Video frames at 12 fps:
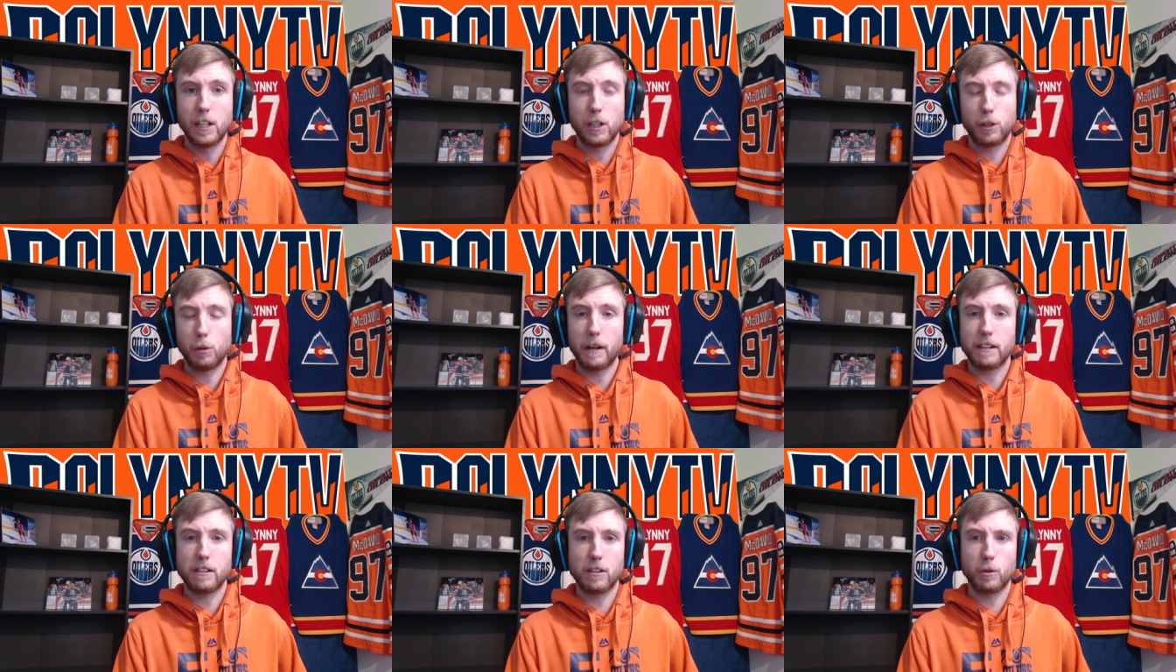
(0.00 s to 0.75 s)
to
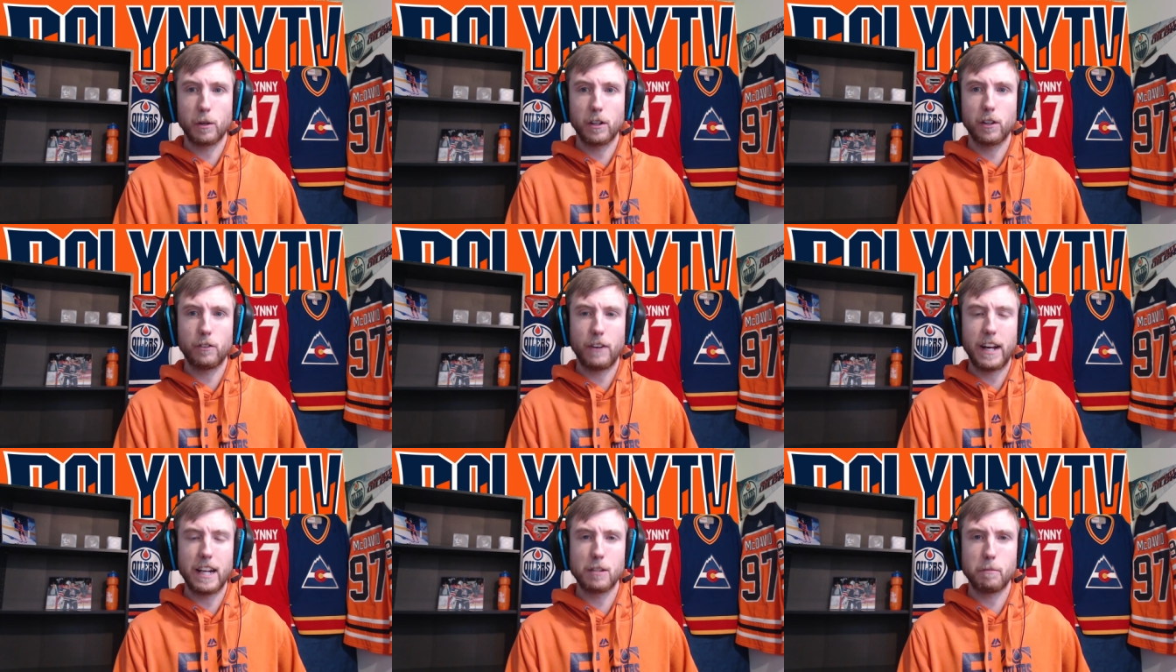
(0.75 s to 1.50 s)
us as Oilers
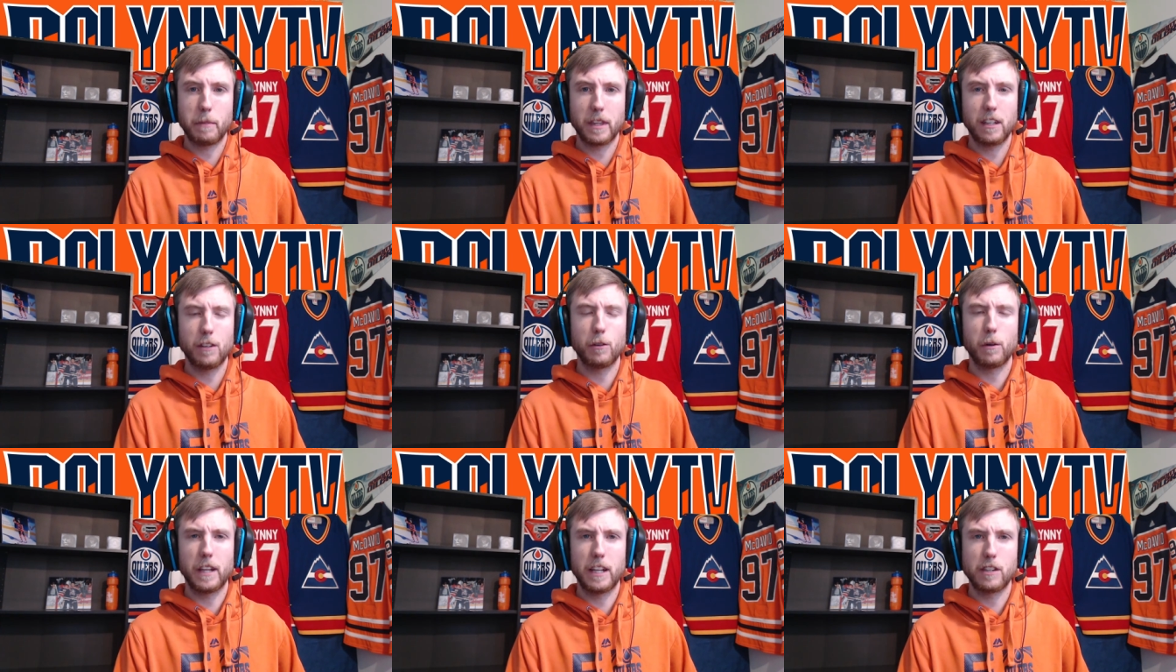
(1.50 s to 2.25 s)
fans, but Theodor
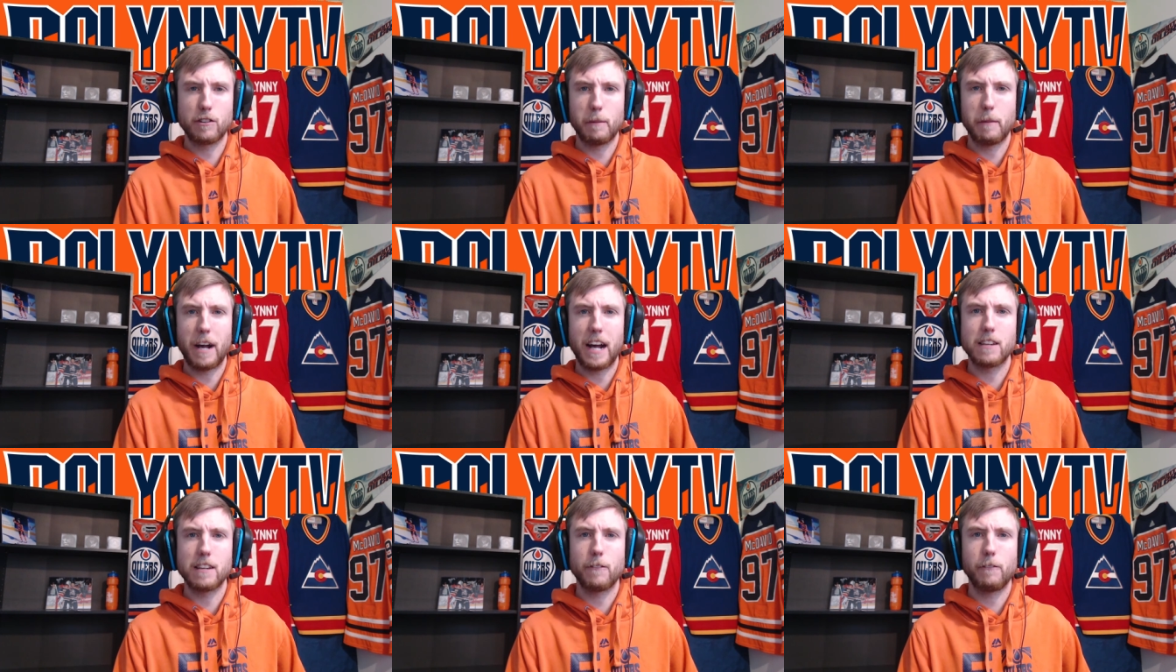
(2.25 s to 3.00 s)
Lennstrom
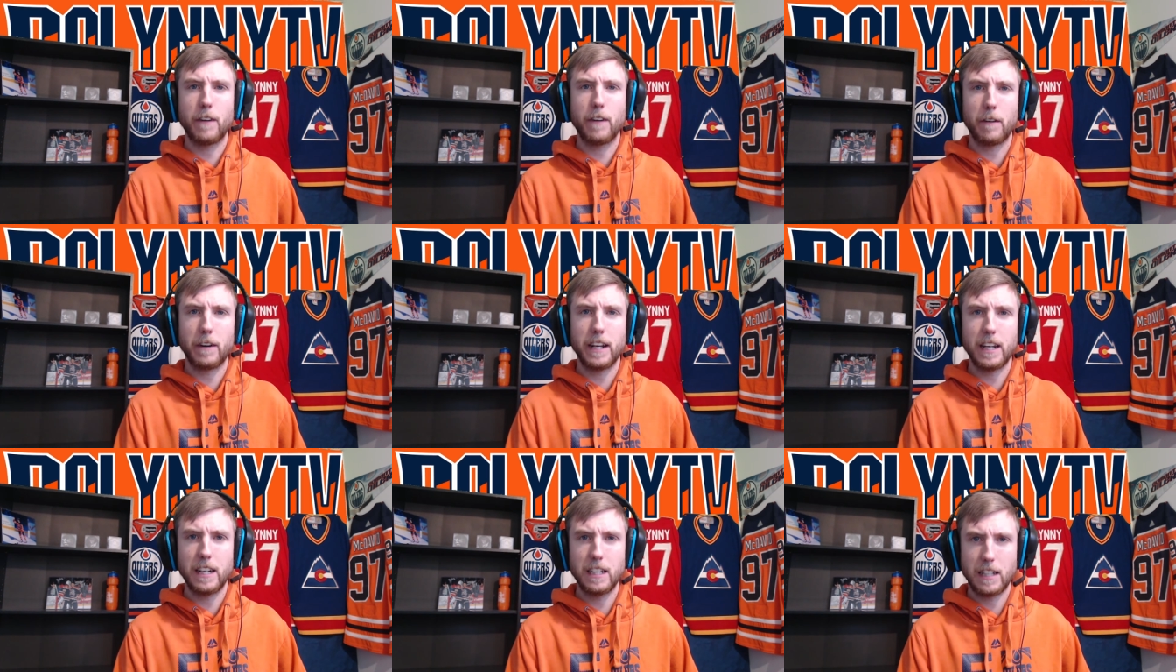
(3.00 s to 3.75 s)
has very
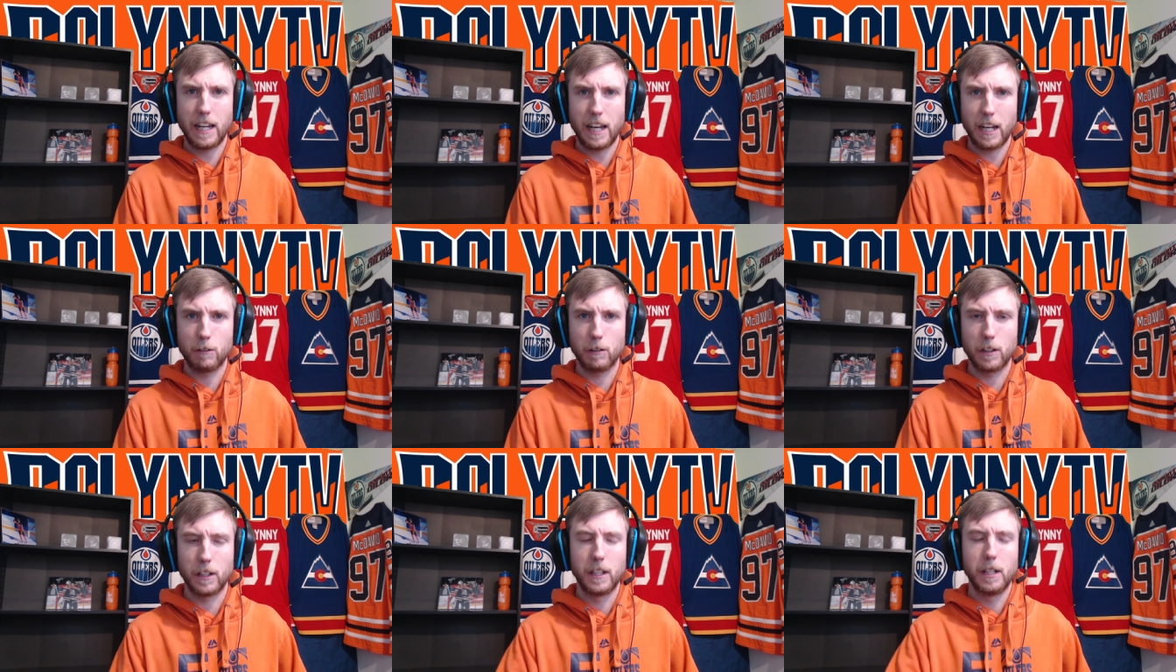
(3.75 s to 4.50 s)

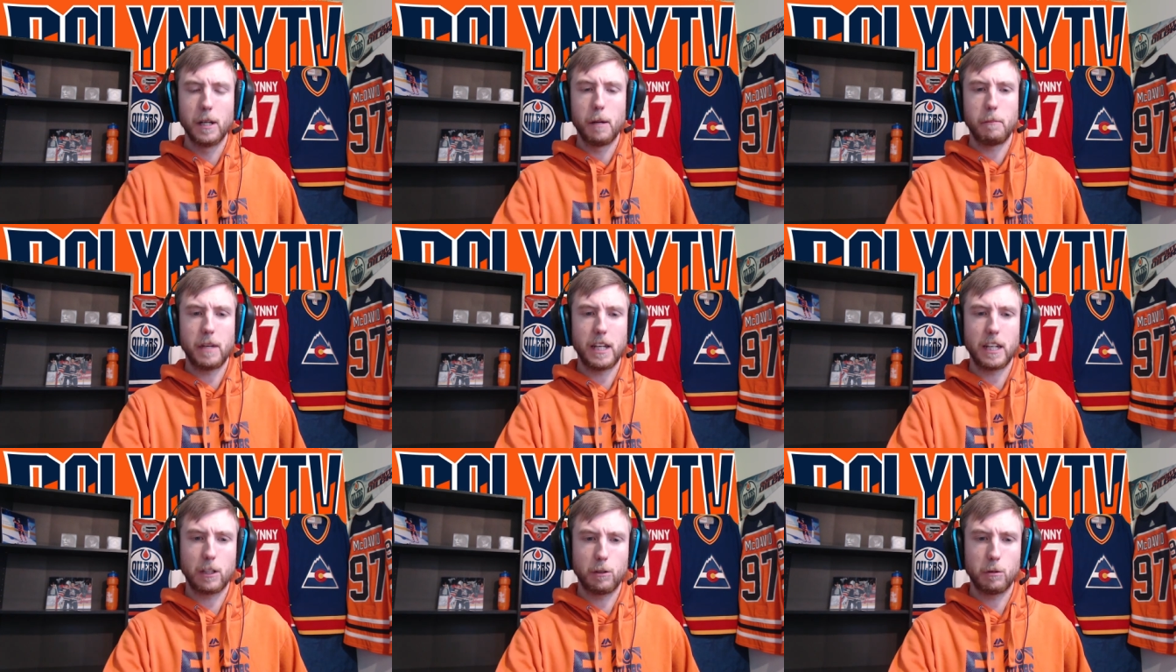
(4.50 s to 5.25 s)
integral
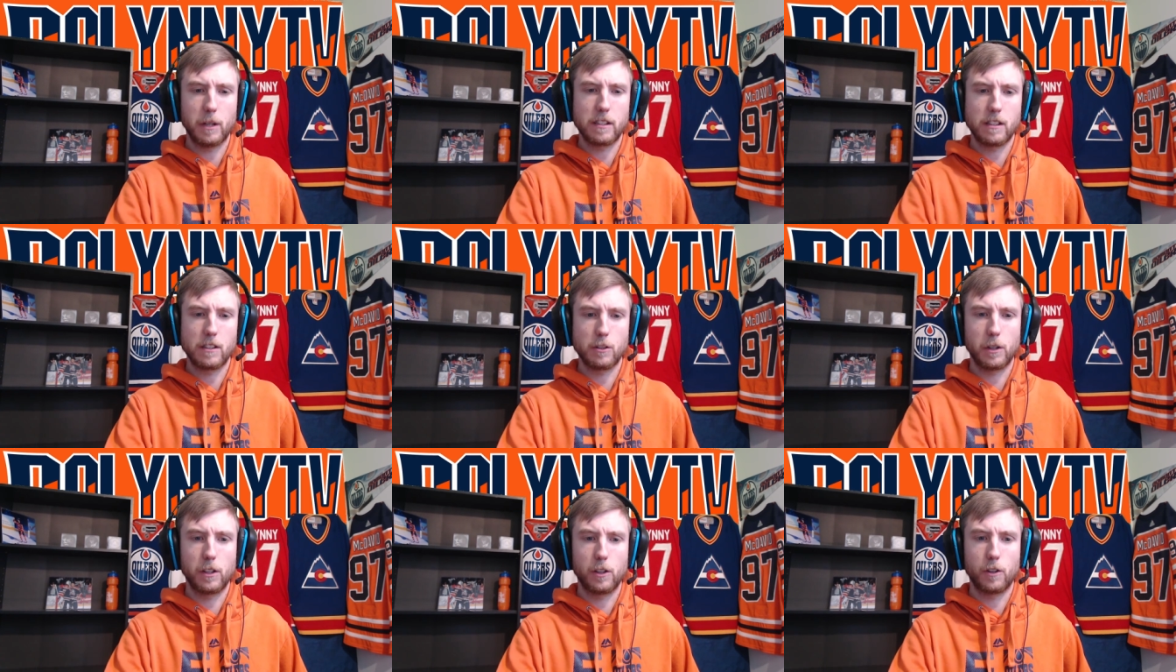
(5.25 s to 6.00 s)
meaning to us as
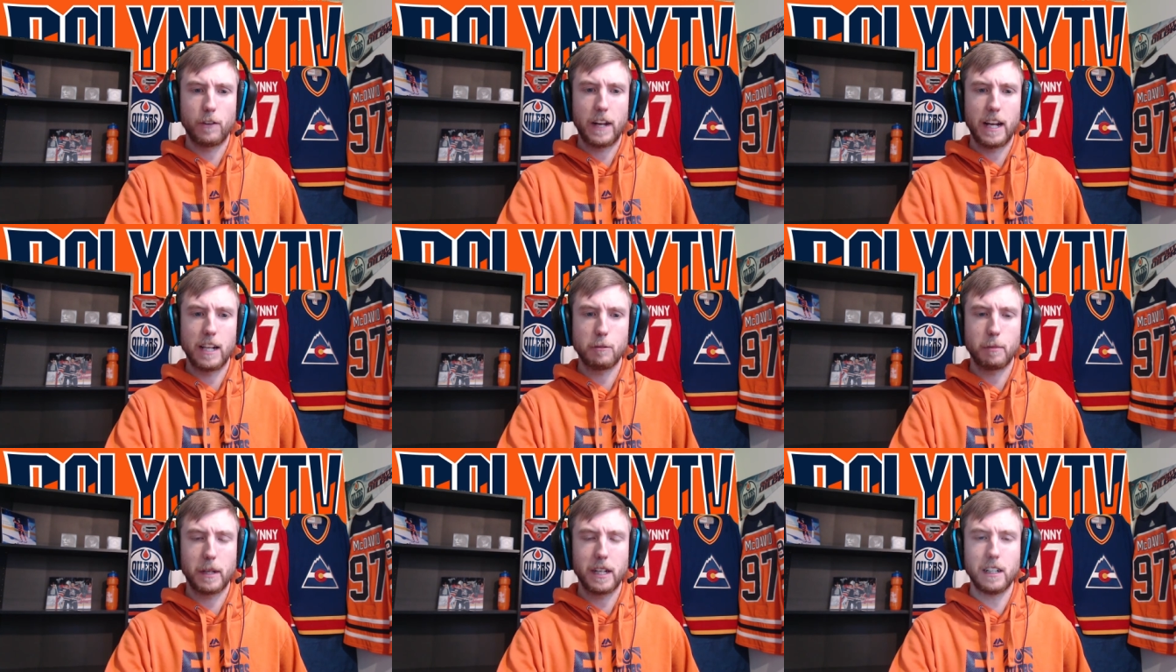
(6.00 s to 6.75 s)
Oilers fans,
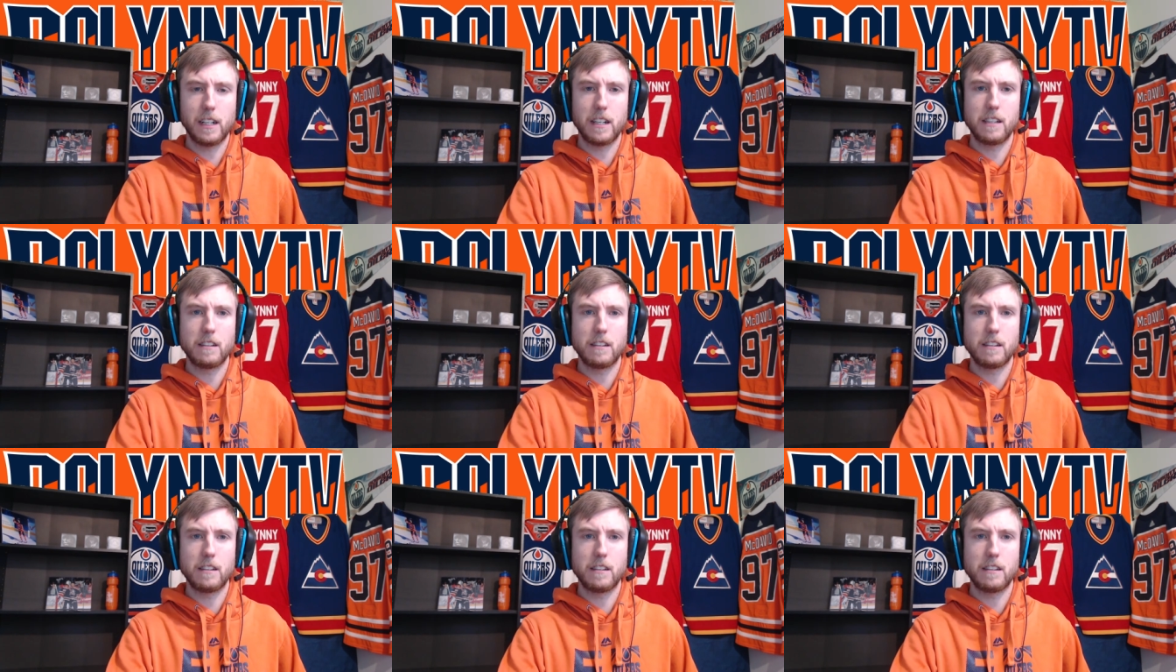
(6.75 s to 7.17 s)
because